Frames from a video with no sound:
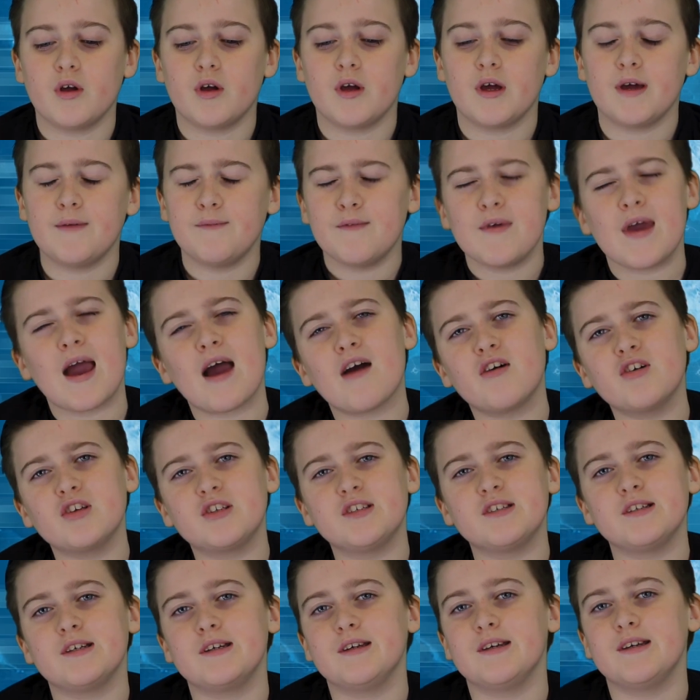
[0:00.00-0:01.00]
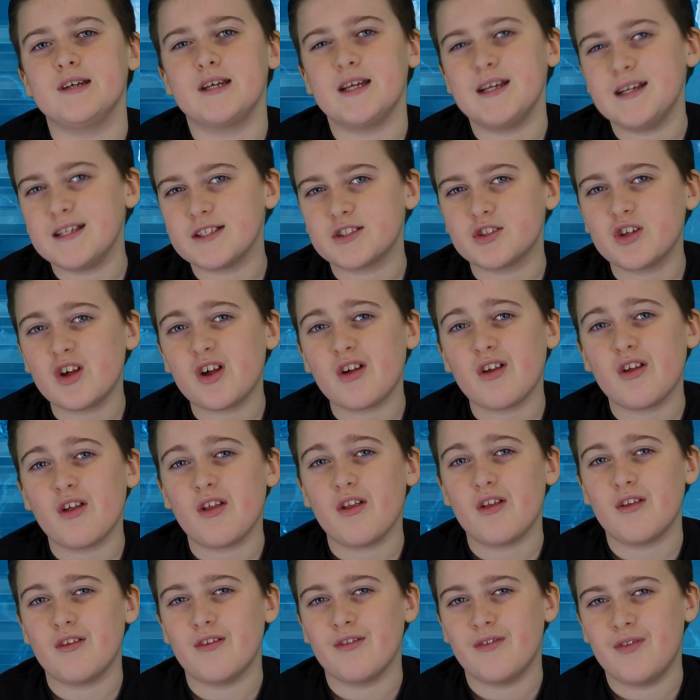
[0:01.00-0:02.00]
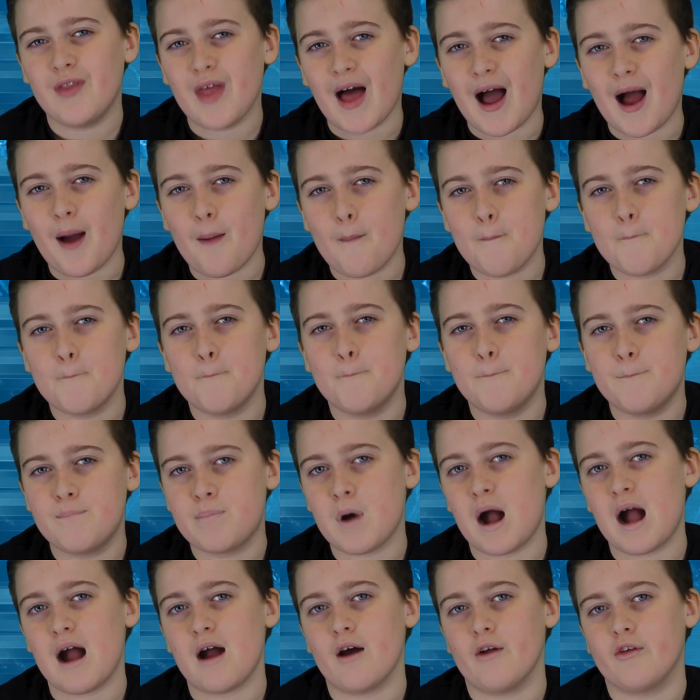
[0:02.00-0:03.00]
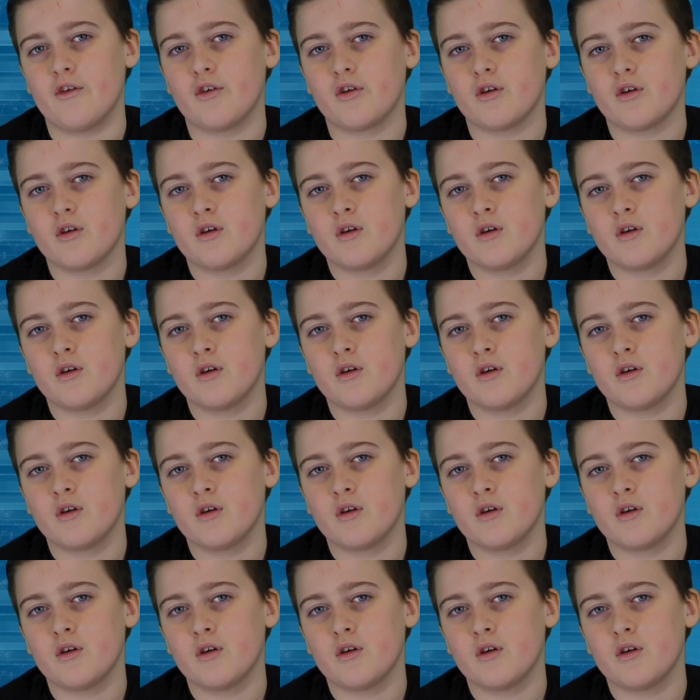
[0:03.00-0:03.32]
in reality it's not that bad.